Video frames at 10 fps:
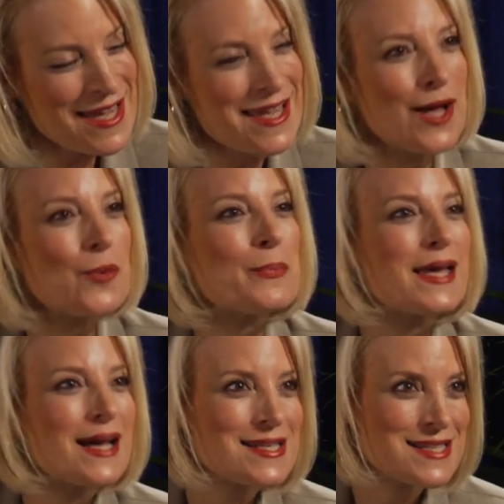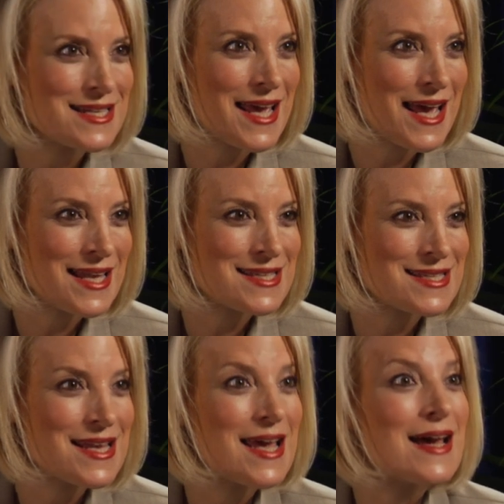helping us
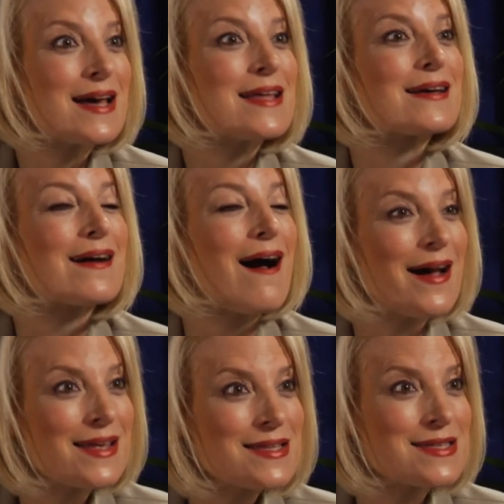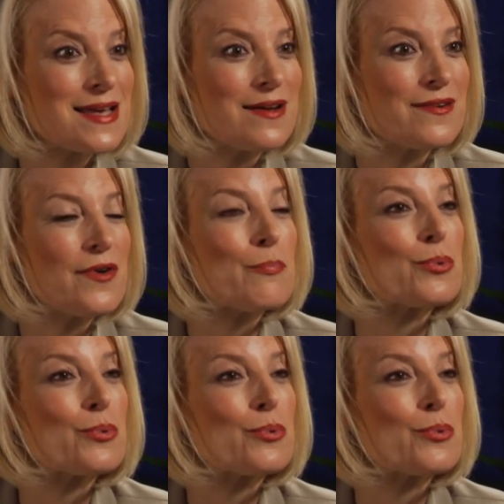enhance the kinds of